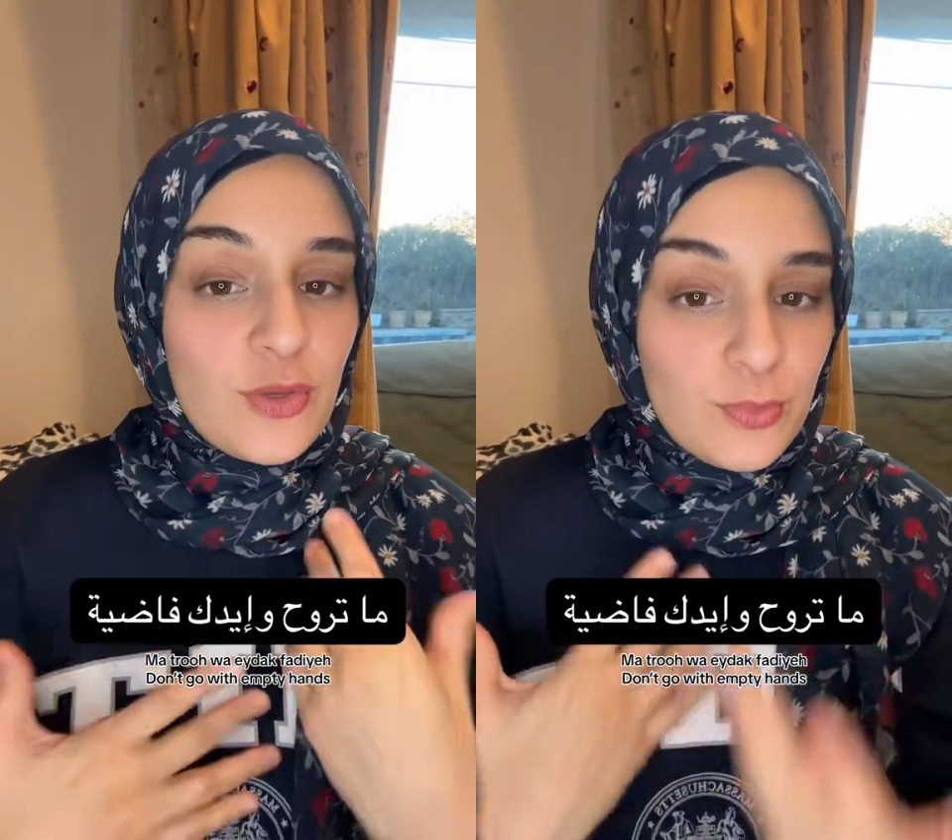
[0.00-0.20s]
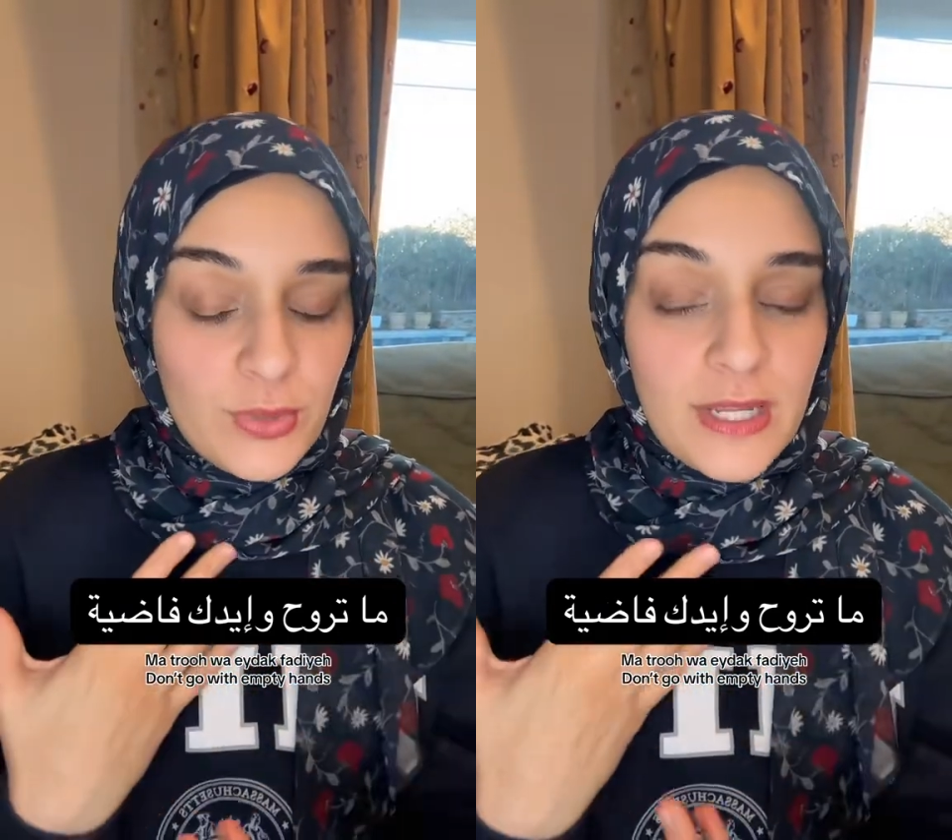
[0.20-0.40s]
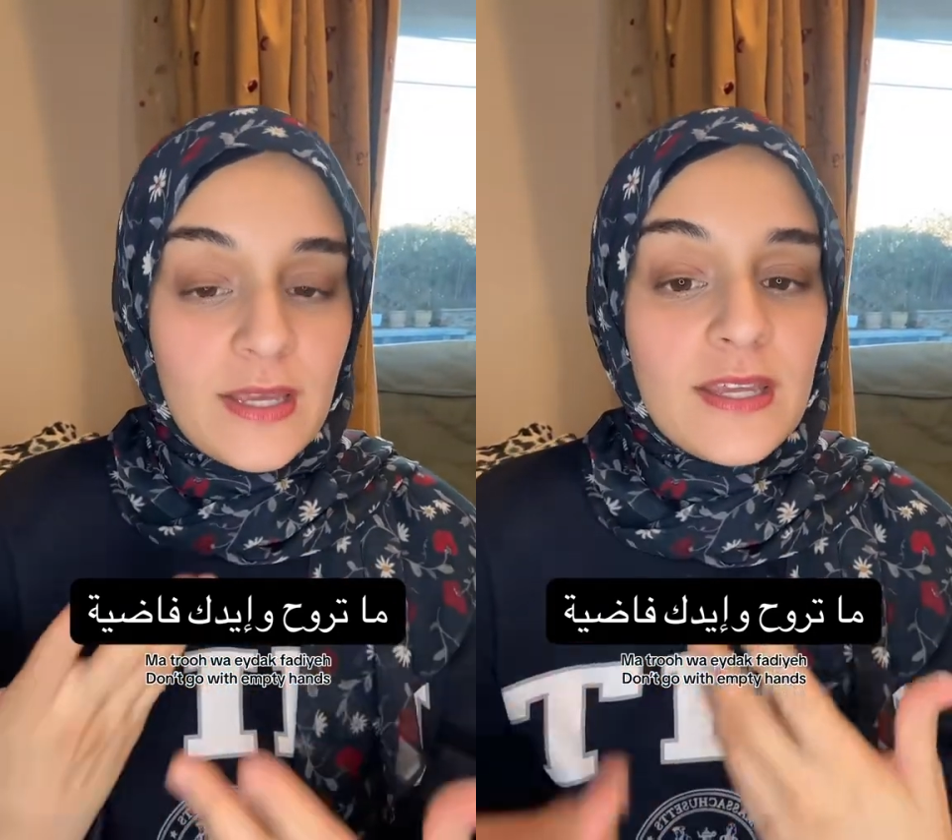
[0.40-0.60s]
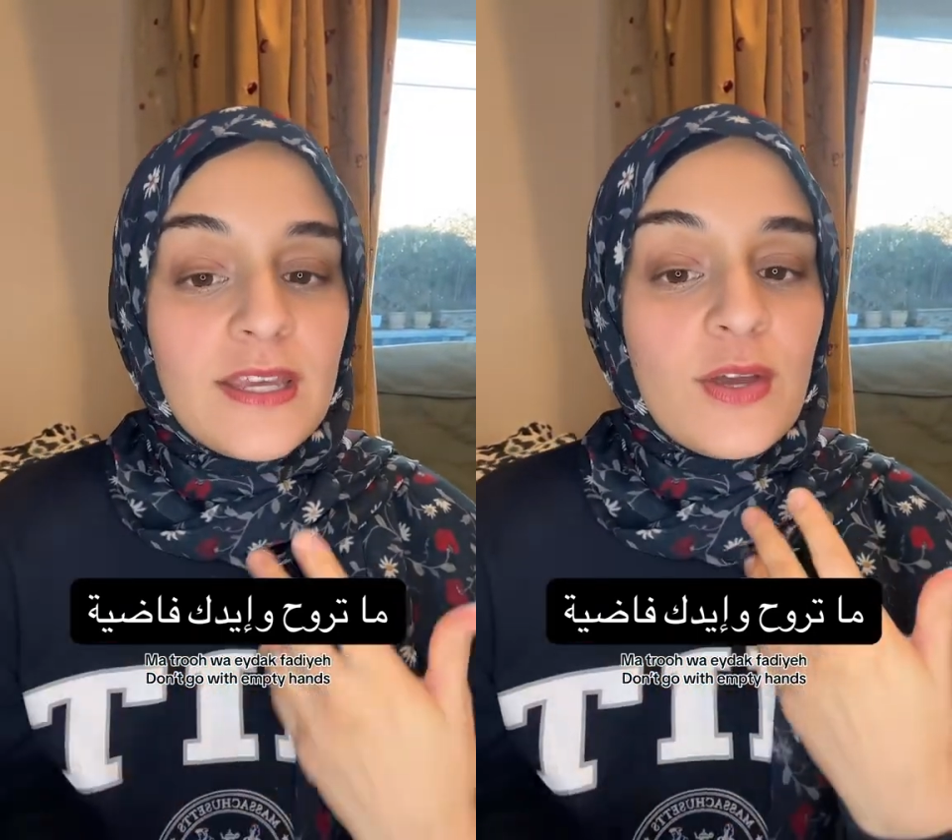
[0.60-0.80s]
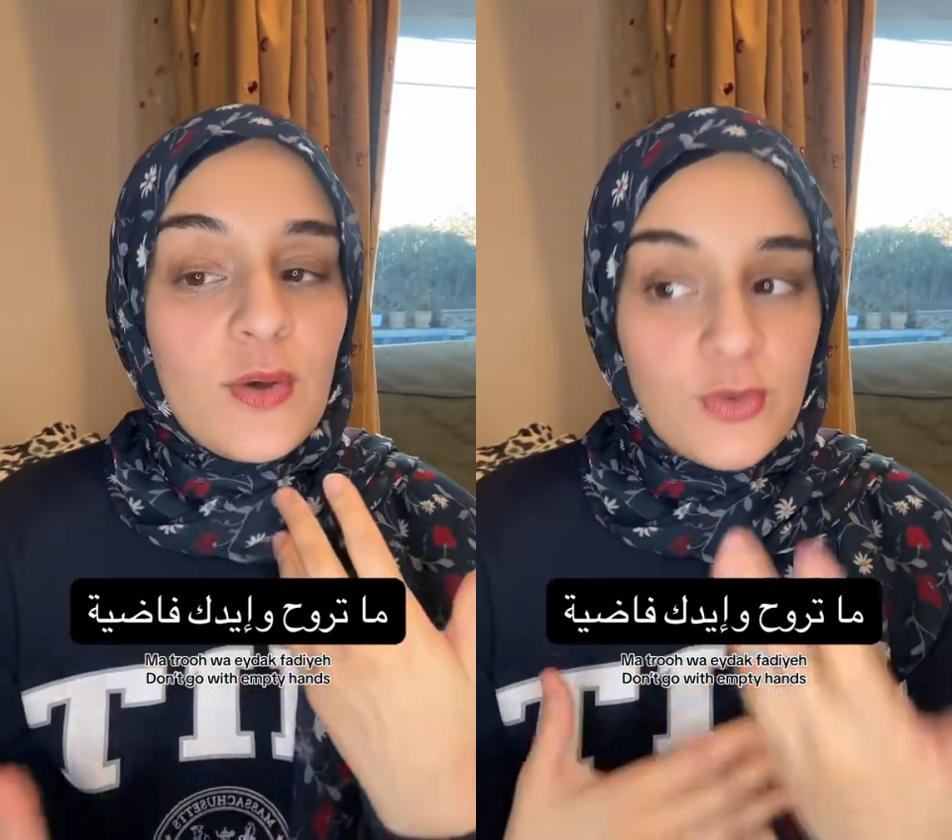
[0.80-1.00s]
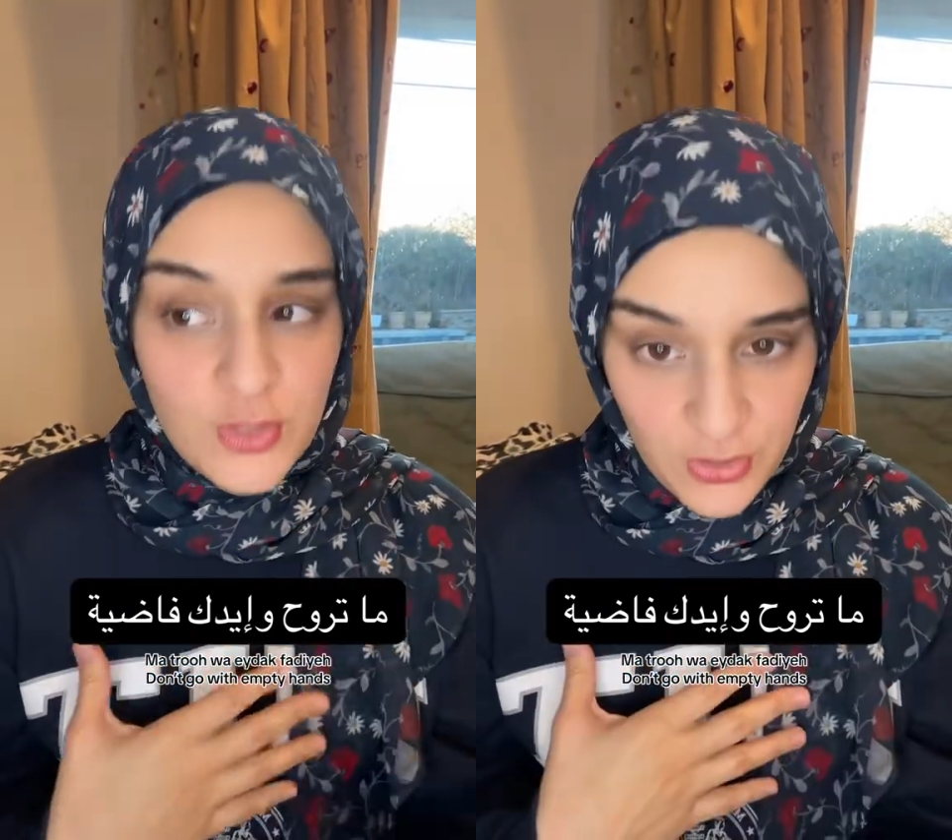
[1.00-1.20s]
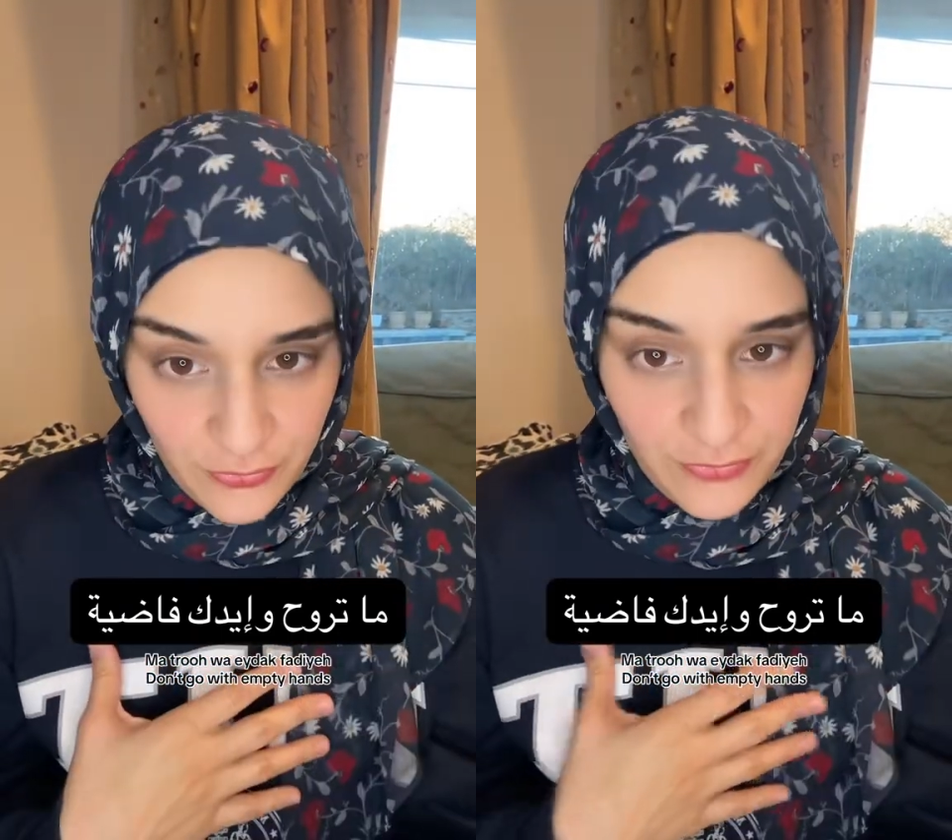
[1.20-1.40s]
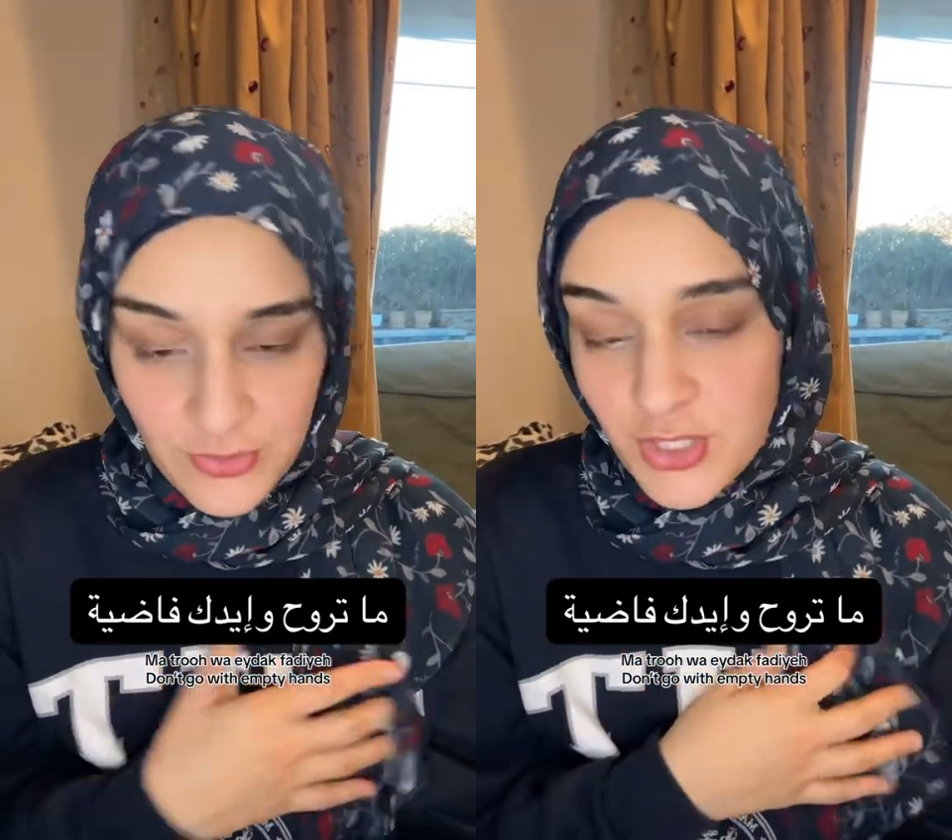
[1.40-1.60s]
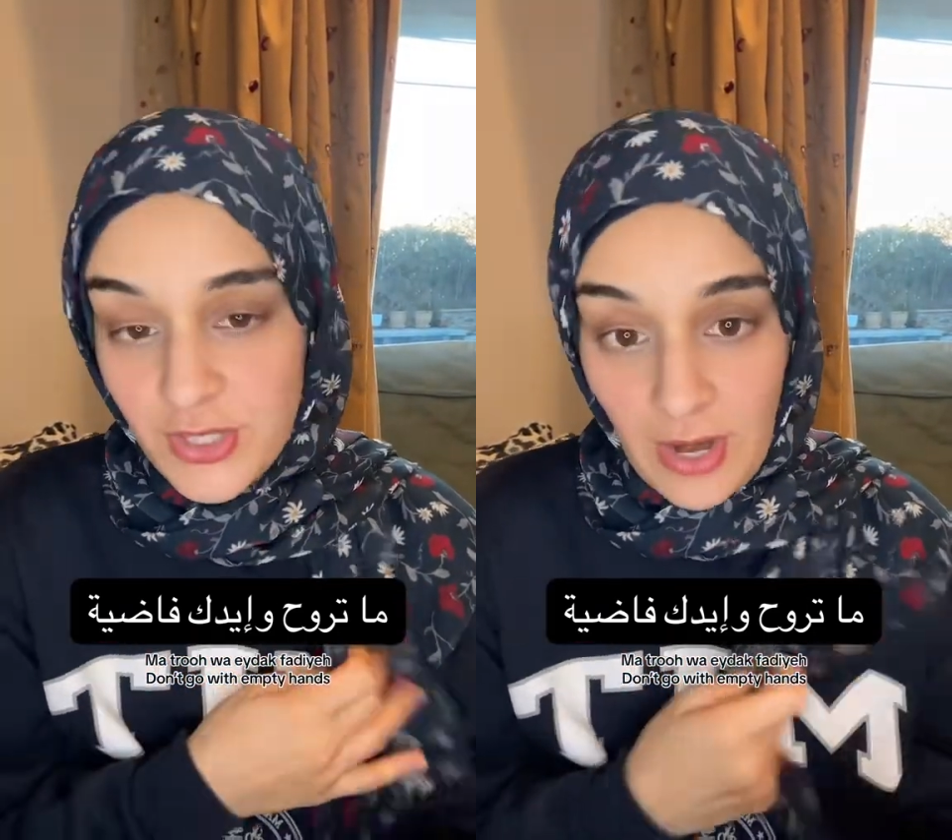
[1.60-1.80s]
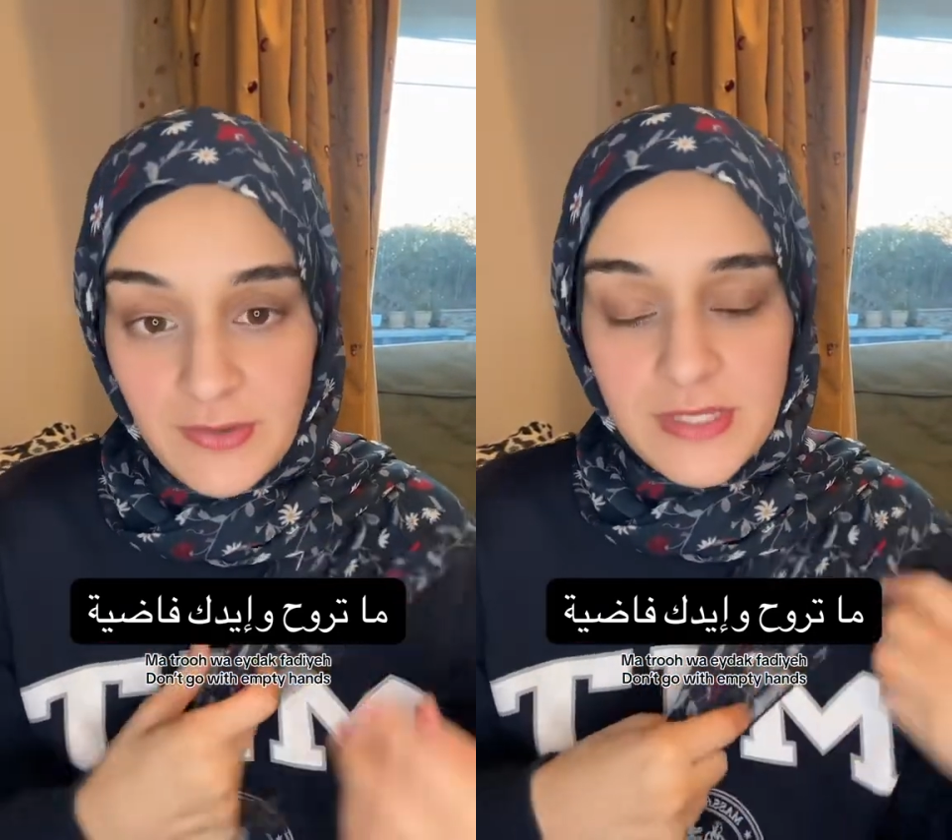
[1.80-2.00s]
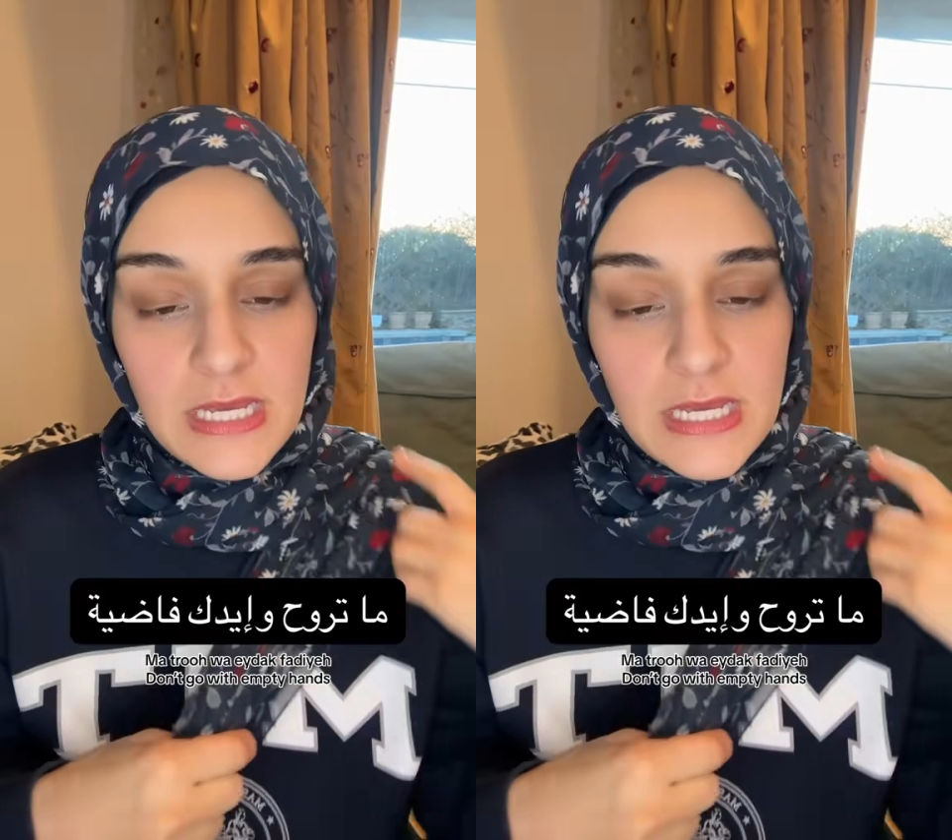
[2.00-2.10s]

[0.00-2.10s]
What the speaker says: bring to their house.